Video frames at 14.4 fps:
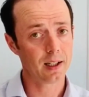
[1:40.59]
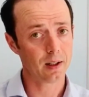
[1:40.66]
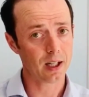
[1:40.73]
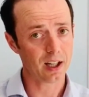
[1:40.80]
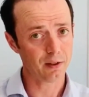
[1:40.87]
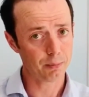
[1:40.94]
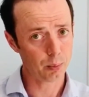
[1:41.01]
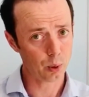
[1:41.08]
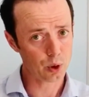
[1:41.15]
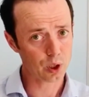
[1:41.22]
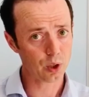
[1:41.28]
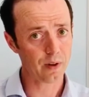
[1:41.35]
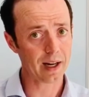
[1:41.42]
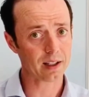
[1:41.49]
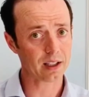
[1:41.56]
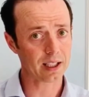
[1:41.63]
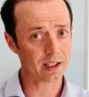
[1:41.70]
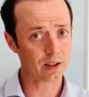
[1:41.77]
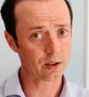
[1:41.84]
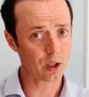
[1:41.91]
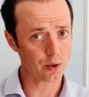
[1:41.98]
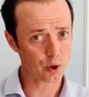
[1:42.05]
If pushed correctly
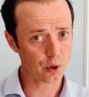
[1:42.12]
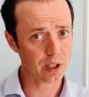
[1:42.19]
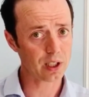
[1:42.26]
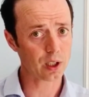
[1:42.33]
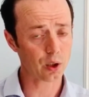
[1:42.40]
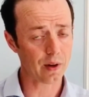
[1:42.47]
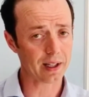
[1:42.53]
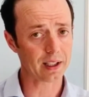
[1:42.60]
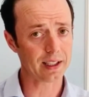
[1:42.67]
and treated correctly,